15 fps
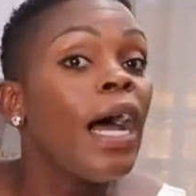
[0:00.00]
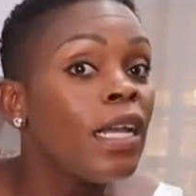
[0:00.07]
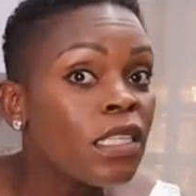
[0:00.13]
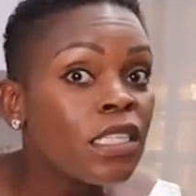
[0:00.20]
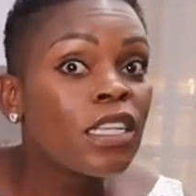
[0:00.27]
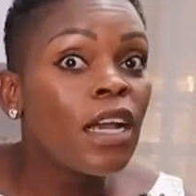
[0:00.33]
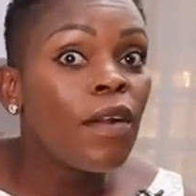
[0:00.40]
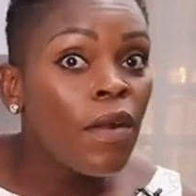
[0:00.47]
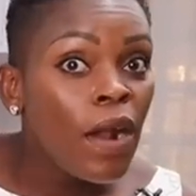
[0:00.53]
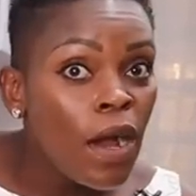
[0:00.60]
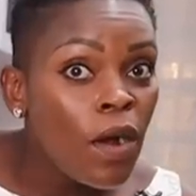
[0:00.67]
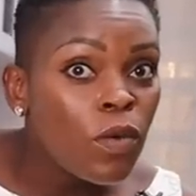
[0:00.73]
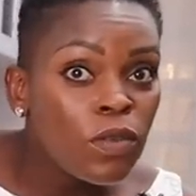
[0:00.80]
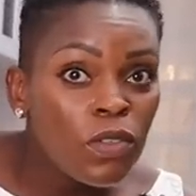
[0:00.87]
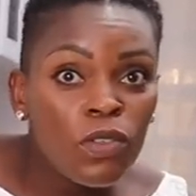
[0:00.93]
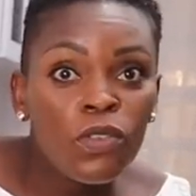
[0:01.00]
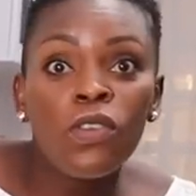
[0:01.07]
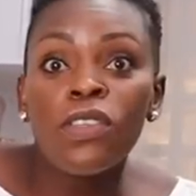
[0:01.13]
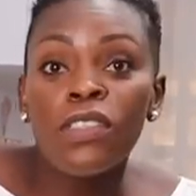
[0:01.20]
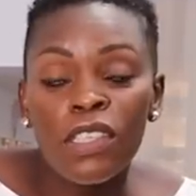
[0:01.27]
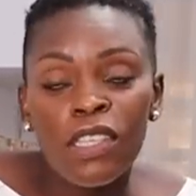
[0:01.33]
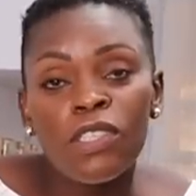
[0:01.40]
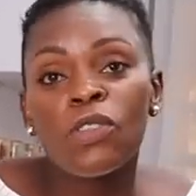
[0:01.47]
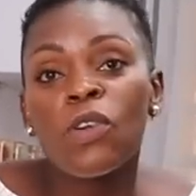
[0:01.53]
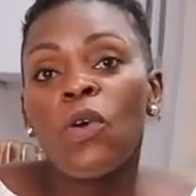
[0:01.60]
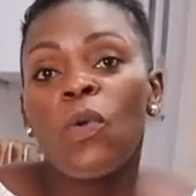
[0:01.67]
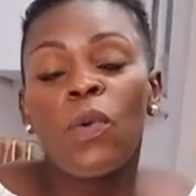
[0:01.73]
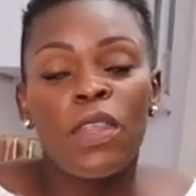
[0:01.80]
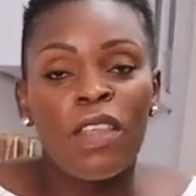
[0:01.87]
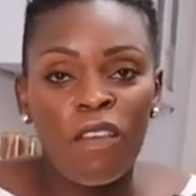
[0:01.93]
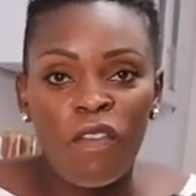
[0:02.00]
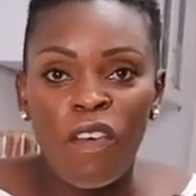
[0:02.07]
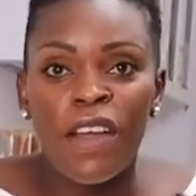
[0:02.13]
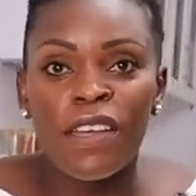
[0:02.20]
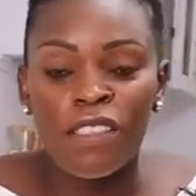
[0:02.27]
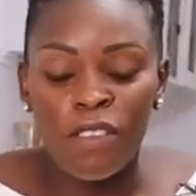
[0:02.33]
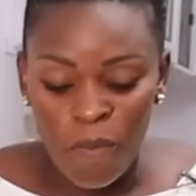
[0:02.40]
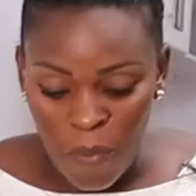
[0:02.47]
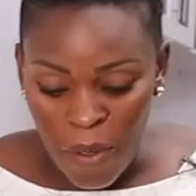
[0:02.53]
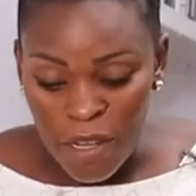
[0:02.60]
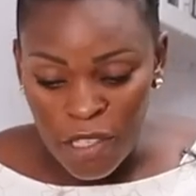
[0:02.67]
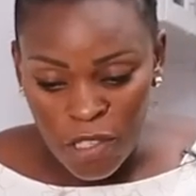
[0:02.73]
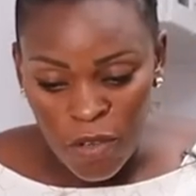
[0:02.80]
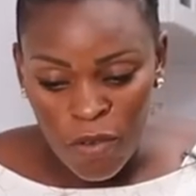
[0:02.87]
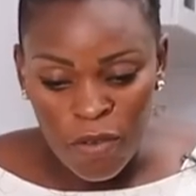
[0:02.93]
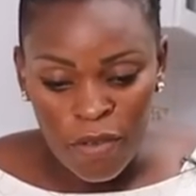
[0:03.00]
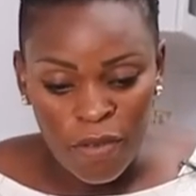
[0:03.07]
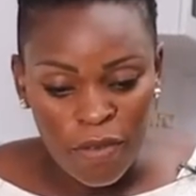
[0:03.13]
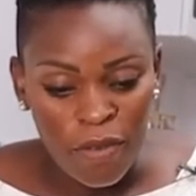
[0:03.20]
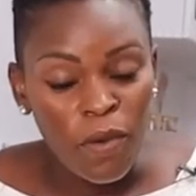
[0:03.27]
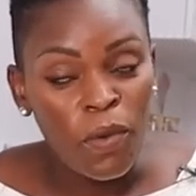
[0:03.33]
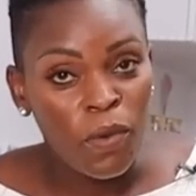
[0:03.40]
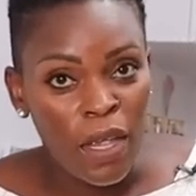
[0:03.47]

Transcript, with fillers: ask around don't just go with the first person